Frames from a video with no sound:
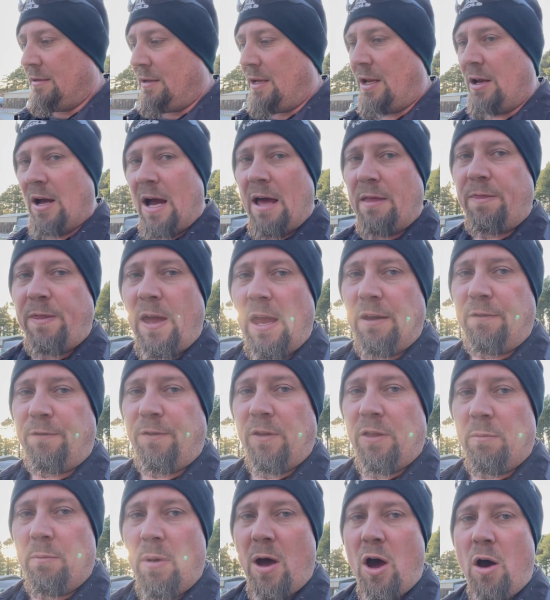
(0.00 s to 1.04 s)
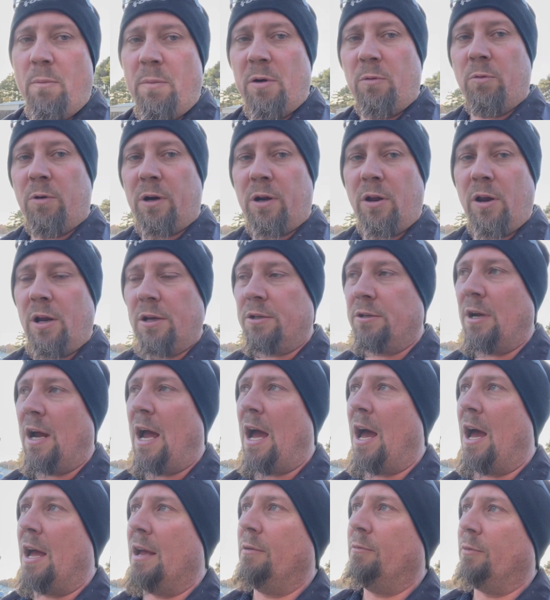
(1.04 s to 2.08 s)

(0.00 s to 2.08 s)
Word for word: you know, I think for the moment we're going to try,